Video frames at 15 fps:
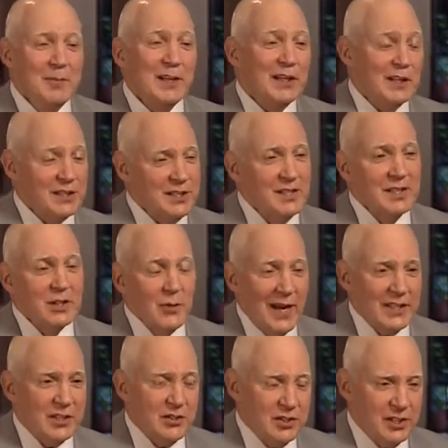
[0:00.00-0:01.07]
Because you
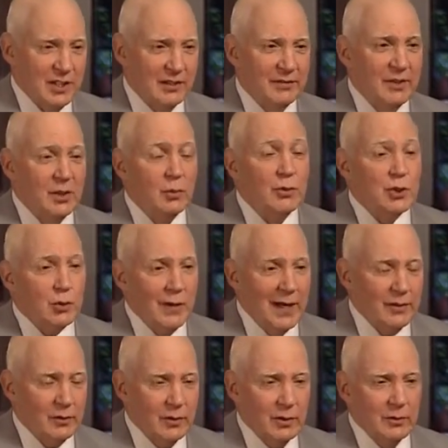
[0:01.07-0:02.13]
ask yourself, would you
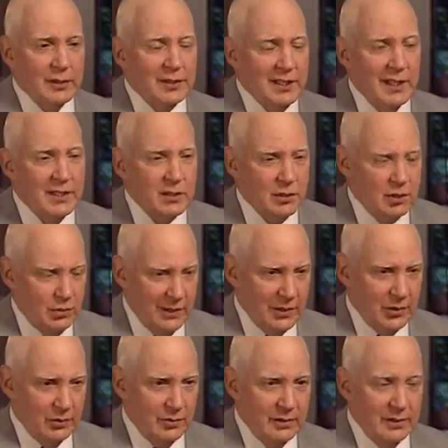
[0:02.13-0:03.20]
rather own a 10-year
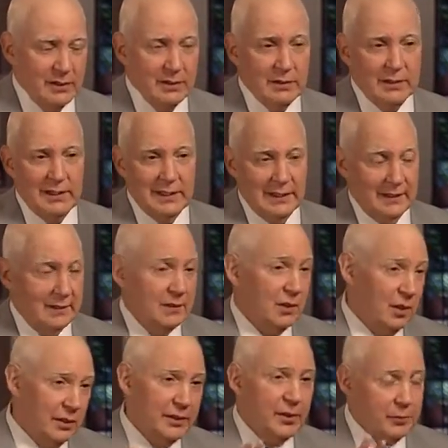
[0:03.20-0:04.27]
treasury yielding,
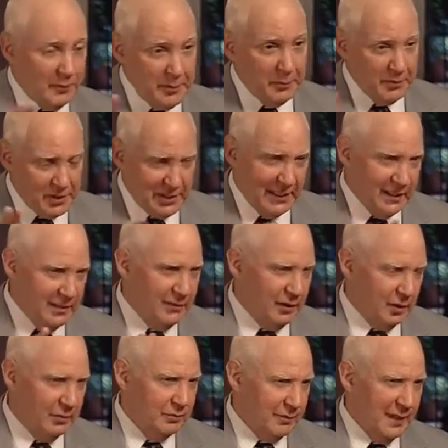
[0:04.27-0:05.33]
call it 3%,
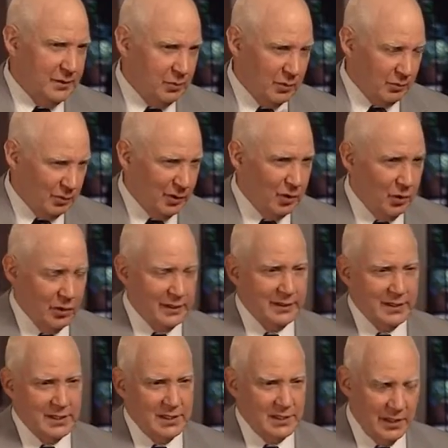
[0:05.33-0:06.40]
even though as we're
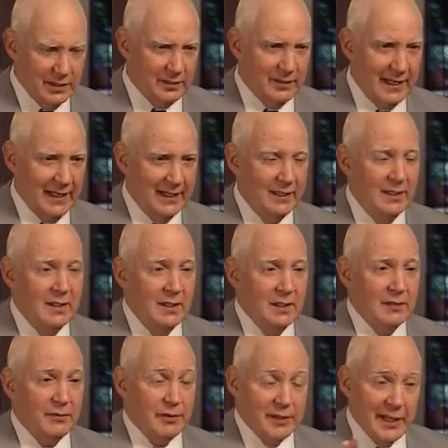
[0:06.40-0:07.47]
recording this it's under that,
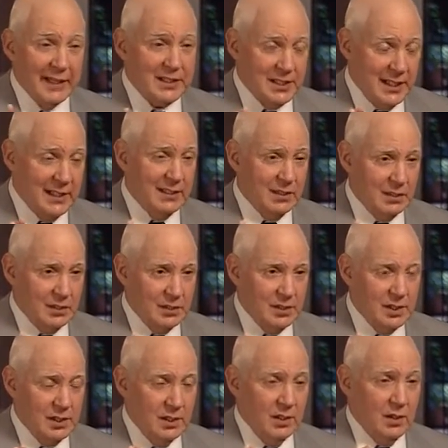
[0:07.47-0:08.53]
for the next 10
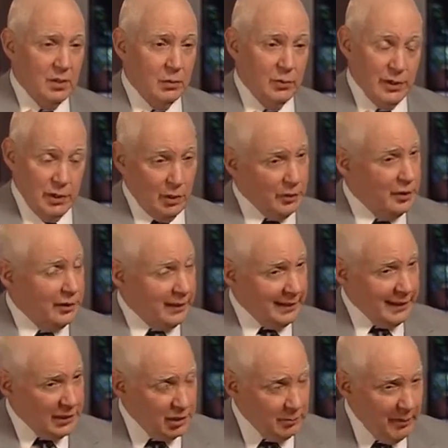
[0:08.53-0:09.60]
years, where you know you're going to
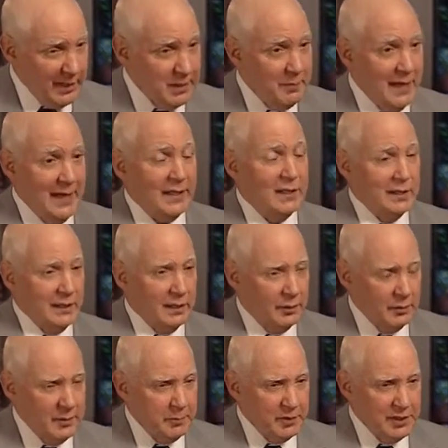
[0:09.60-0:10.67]
get your money back and you get
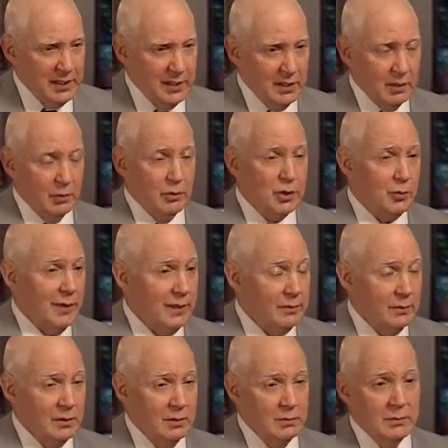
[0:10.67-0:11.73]
3% a year? Would you
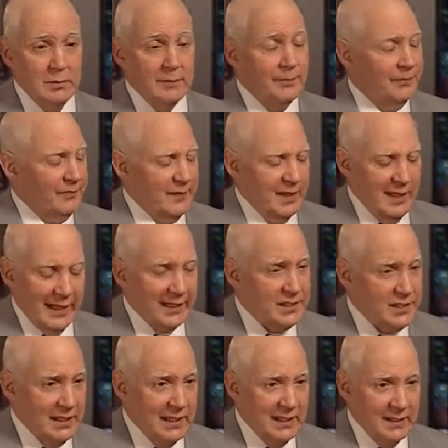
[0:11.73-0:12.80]
rather own
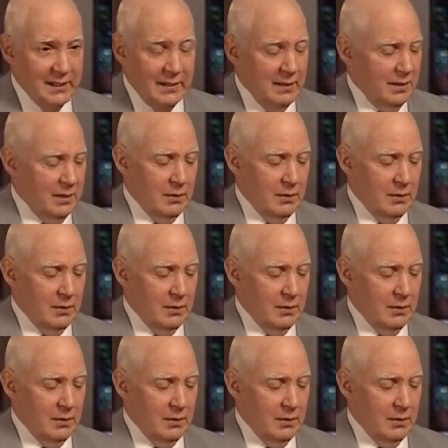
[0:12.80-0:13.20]
Exxon?